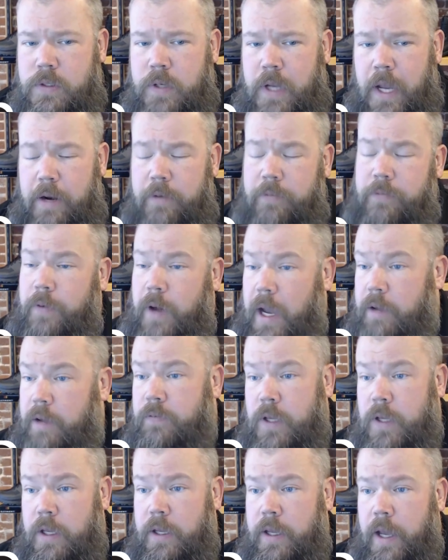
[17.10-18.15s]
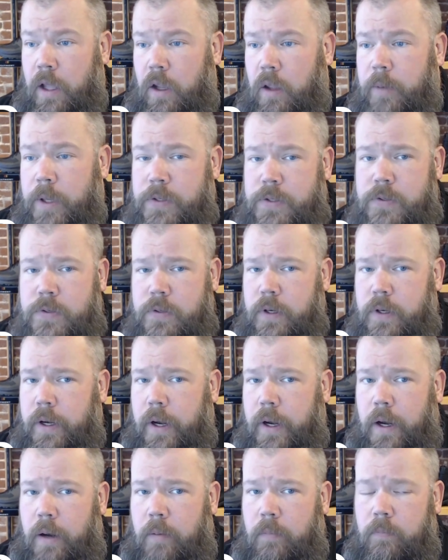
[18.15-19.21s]
kind of five key elements.
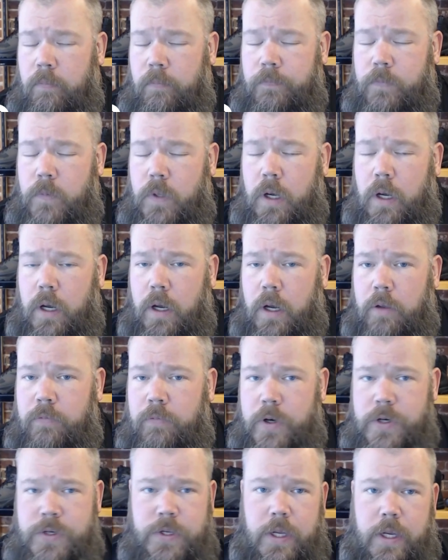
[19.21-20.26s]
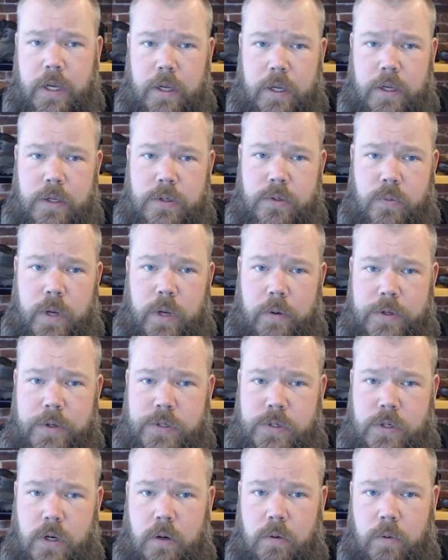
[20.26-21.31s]
First thing is we always
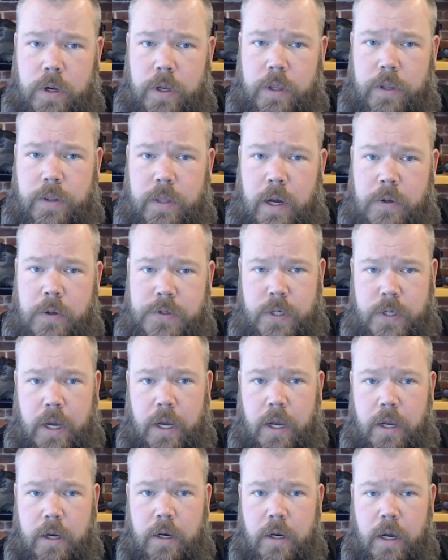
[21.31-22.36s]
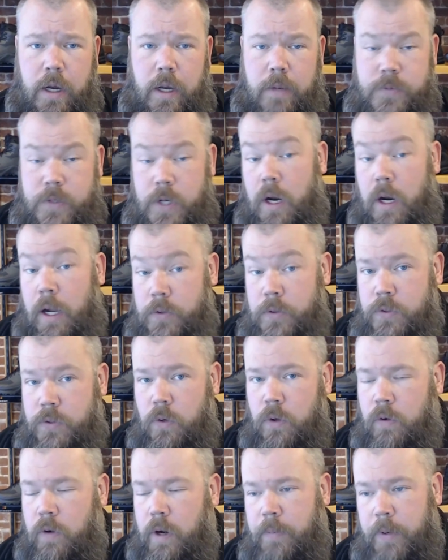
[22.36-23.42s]
start with
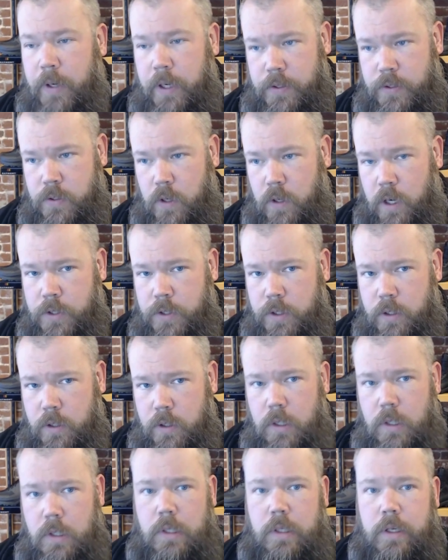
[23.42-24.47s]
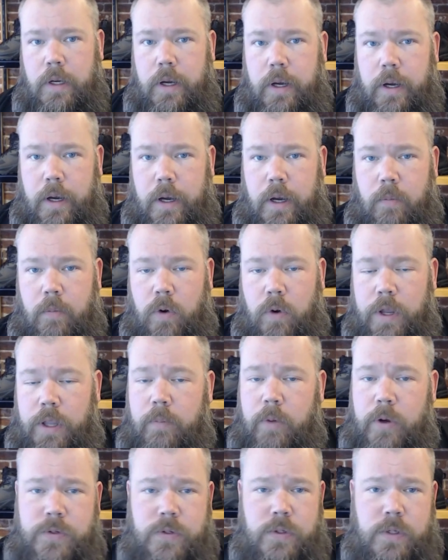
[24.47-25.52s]
outsole grip and construction. One of the
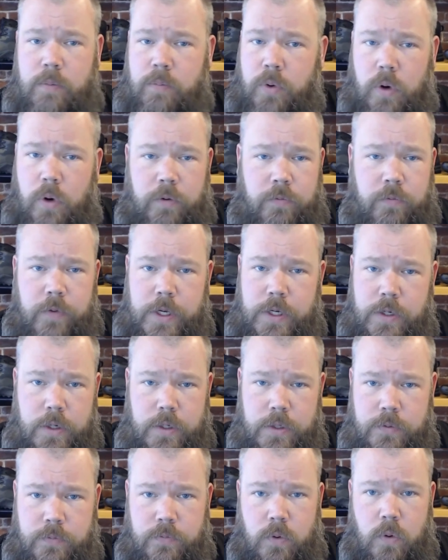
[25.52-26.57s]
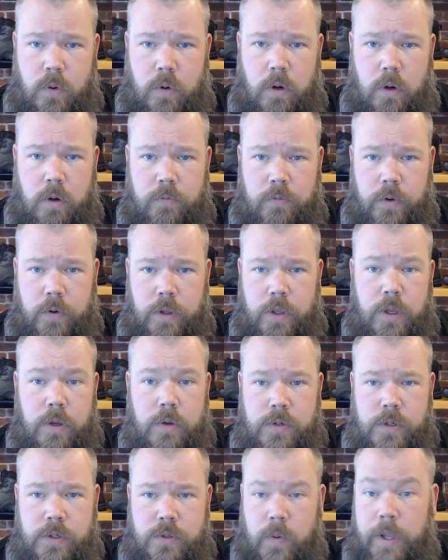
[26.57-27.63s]
most important features for the
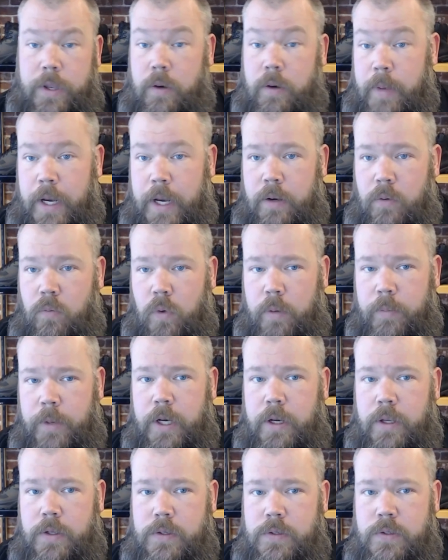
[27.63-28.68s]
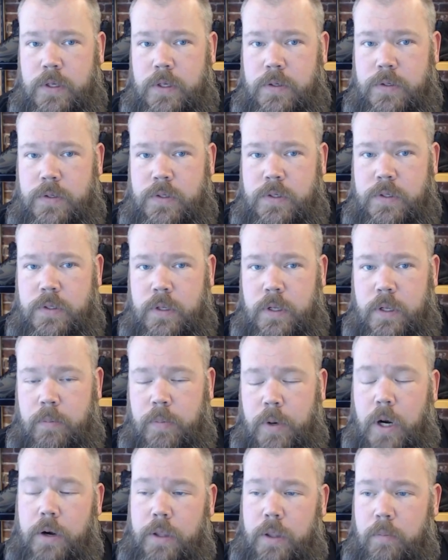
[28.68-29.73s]
users, whether men and women, is the
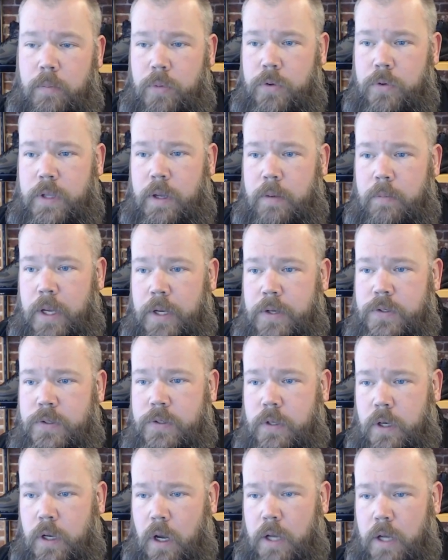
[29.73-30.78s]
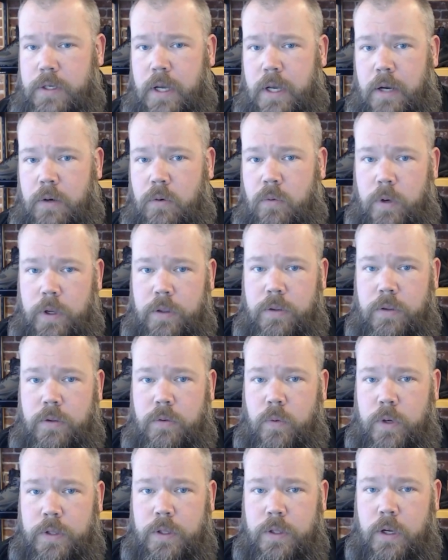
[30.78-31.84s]
part of the boot that makes the contact with
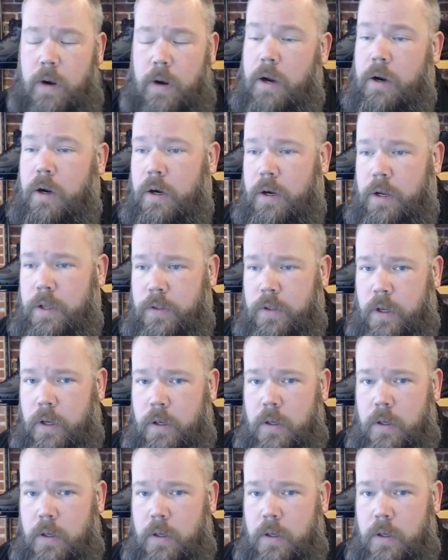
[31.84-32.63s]
the ground underneath you.